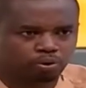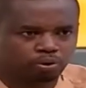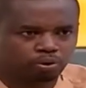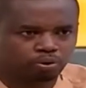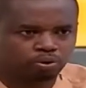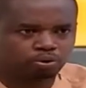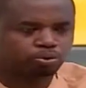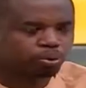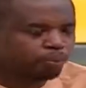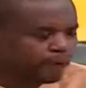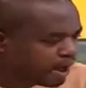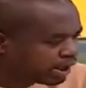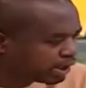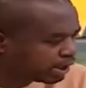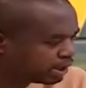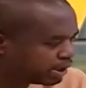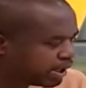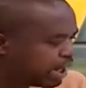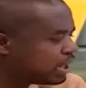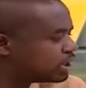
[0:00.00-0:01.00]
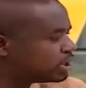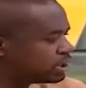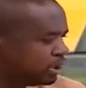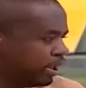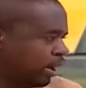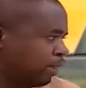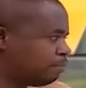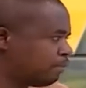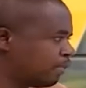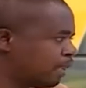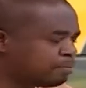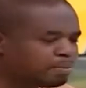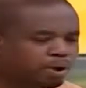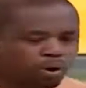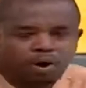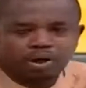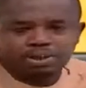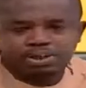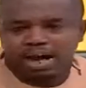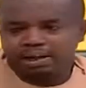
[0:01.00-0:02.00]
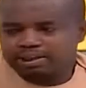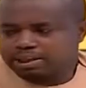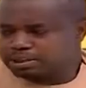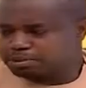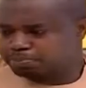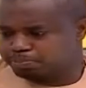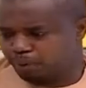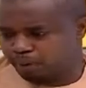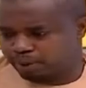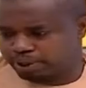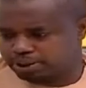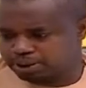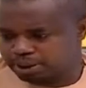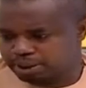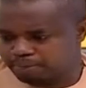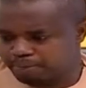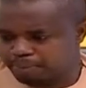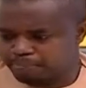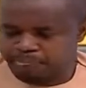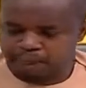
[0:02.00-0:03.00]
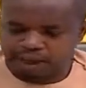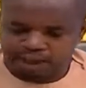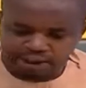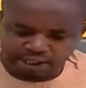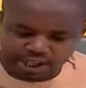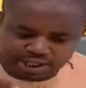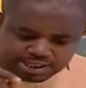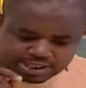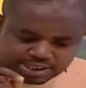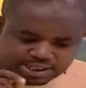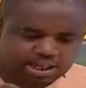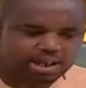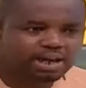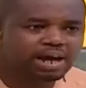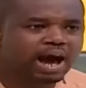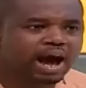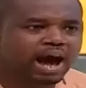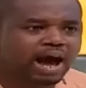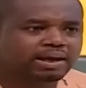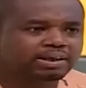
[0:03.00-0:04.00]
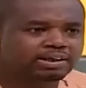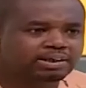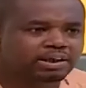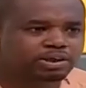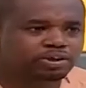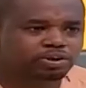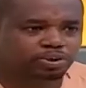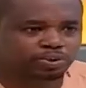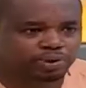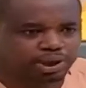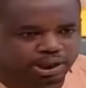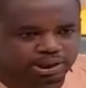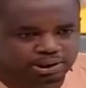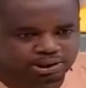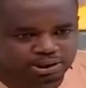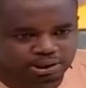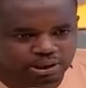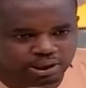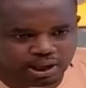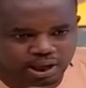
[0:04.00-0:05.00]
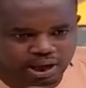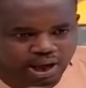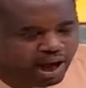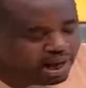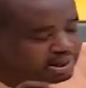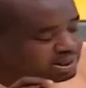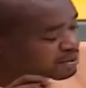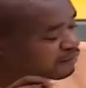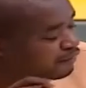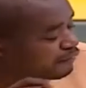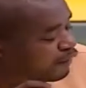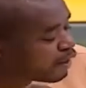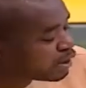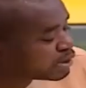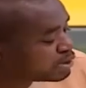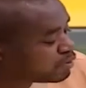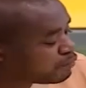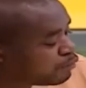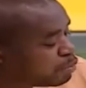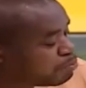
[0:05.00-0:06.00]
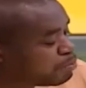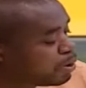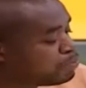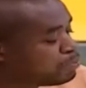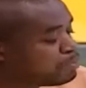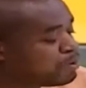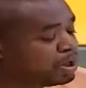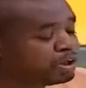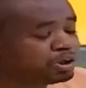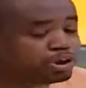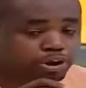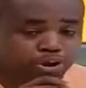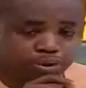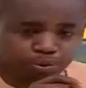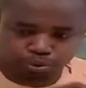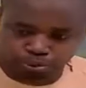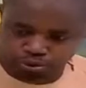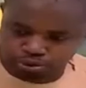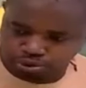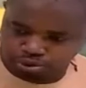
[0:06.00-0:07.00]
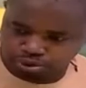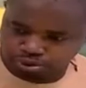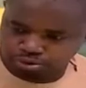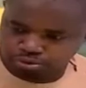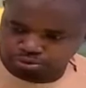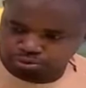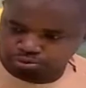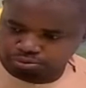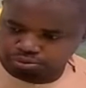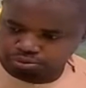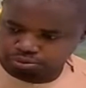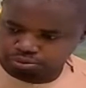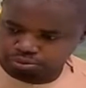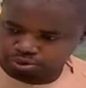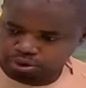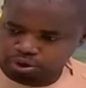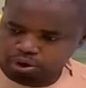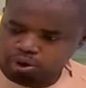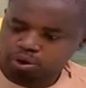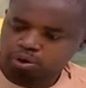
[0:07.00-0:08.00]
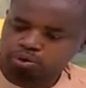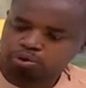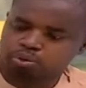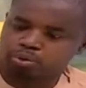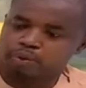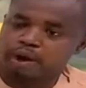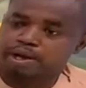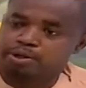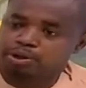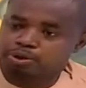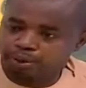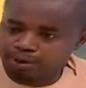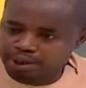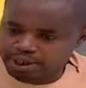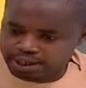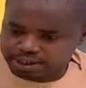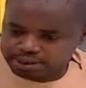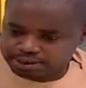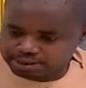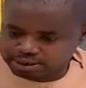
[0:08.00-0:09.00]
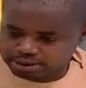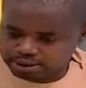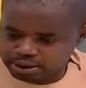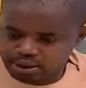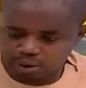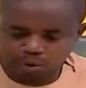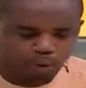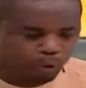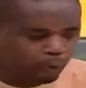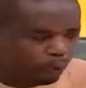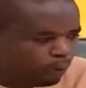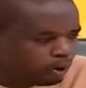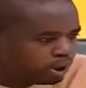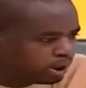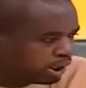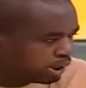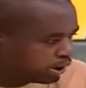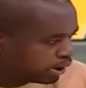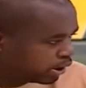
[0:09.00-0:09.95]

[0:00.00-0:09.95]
to engage them. Because at this point, the CID unit has effectively been reduced to a unit only